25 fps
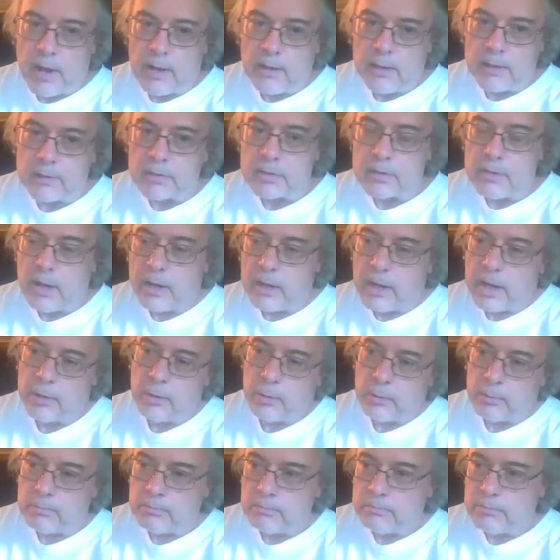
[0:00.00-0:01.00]
It's not. I don't
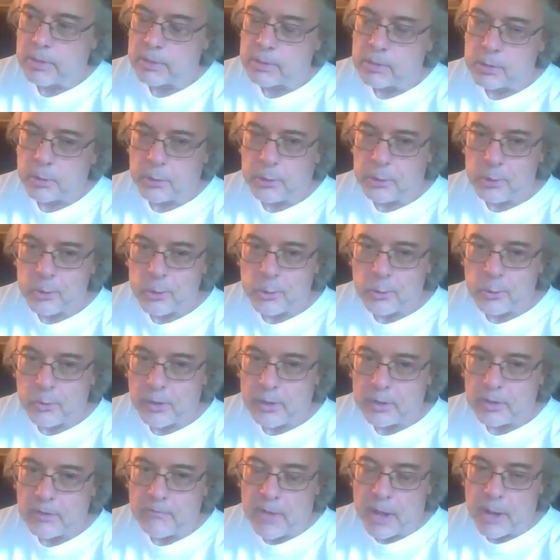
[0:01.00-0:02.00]
necessarily do like
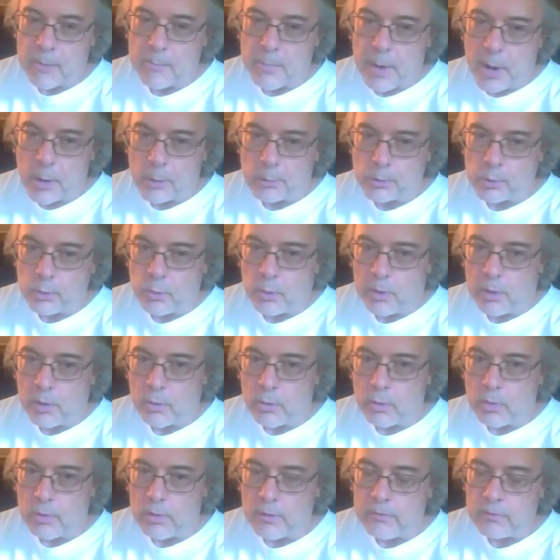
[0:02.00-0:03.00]
the vampires and the
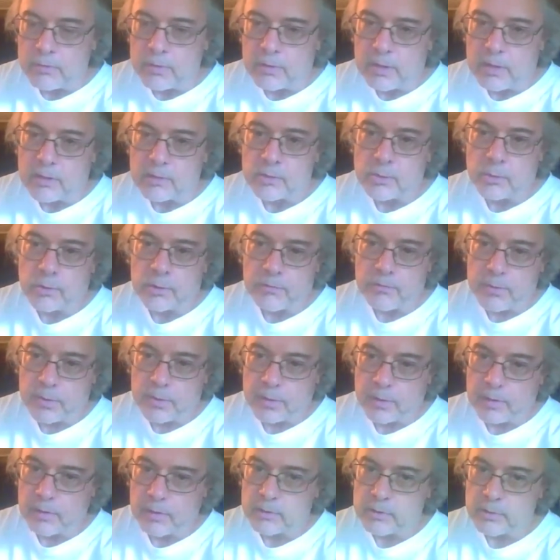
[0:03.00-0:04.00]
werewolves and that sort of
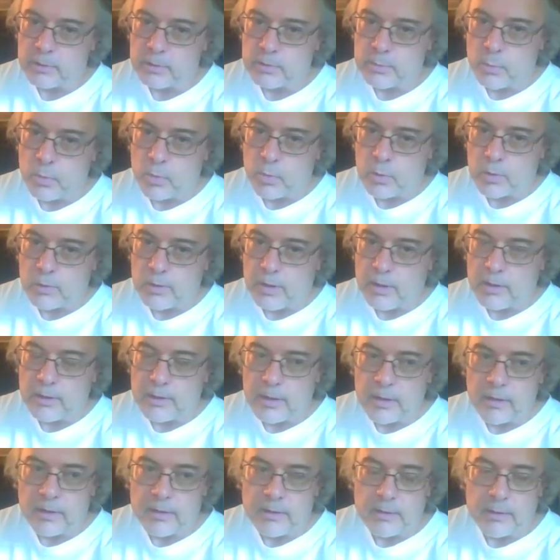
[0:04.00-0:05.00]
thing. It's it's more like
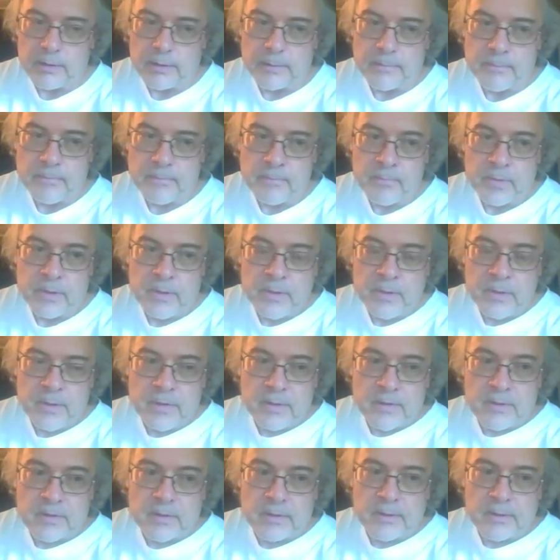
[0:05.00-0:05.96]
a.